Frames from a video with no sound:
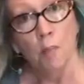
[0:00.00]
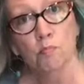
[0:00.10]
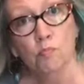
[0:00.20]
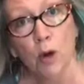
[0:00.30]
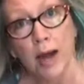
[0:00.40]

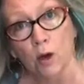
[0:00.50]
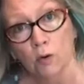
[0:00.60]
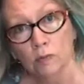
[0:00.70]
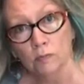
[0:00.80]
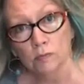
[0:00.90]
brown.
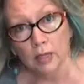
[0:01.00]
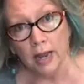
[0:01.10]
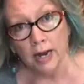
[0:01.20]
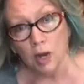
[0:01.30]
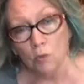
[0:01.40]
And
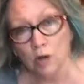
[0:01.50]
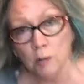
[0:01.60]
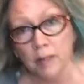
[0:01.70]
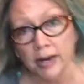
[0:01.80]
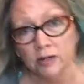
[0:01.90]
I will come
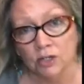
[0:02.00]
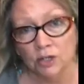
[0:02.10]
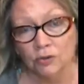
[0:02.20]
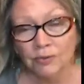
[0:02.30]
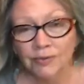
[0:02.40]
back to
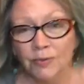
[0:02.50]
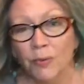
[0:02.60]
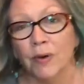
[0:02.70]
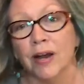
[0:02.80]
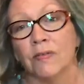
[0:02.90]
you
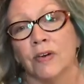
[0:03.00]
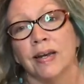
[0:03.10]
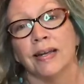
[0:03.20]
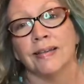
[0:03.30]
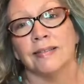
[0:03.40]
whenever it
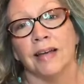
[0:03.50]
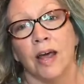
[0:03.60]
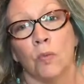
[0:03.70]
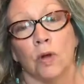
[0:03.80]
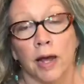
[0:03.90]
is. And
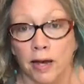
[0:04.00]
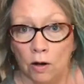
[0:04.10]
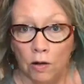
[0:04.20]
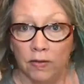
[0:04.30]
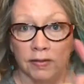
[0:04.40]
we'll add all
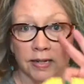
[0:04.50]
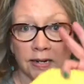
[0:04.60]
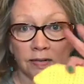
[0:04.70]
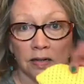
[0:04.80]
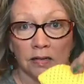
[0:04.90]
the
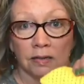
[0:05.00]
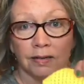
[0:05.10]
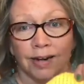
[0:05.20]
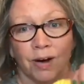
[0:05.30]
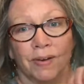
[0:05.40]
seasonings.
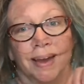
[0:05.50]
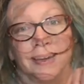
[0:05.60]
Okay.